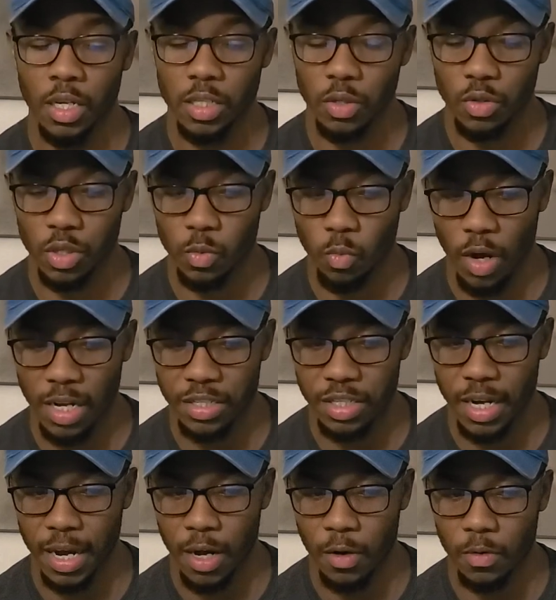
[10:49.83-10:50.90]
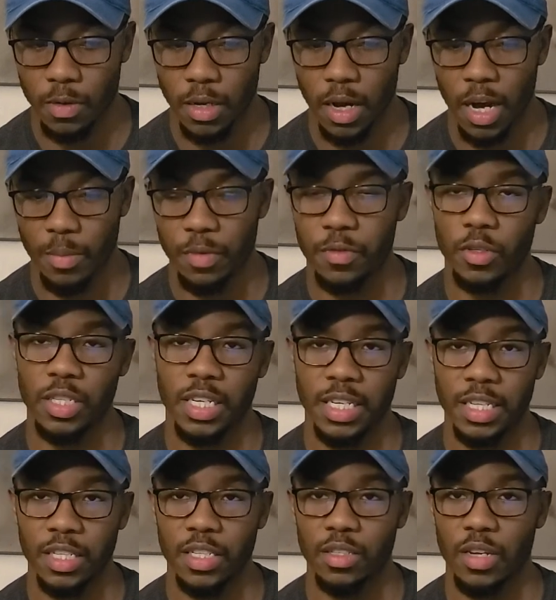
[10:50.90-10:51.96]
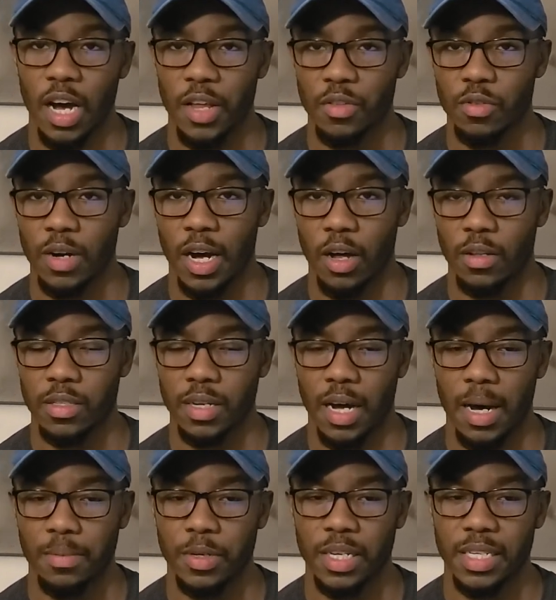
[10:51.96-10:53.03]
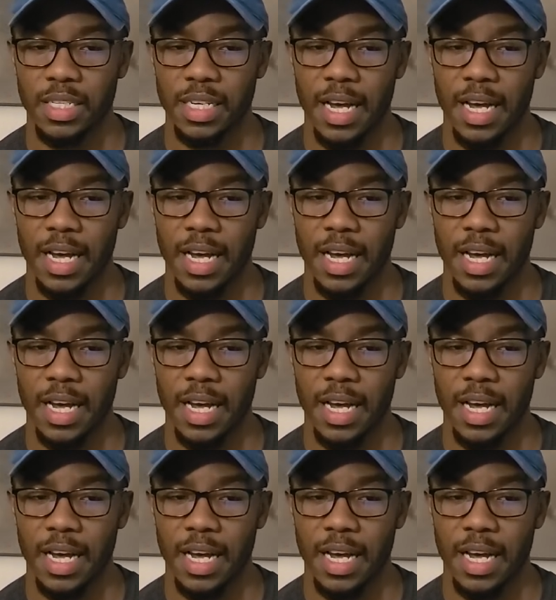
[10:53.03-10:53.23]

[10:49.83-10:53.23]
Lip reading: So just watch out. If there's any other health topics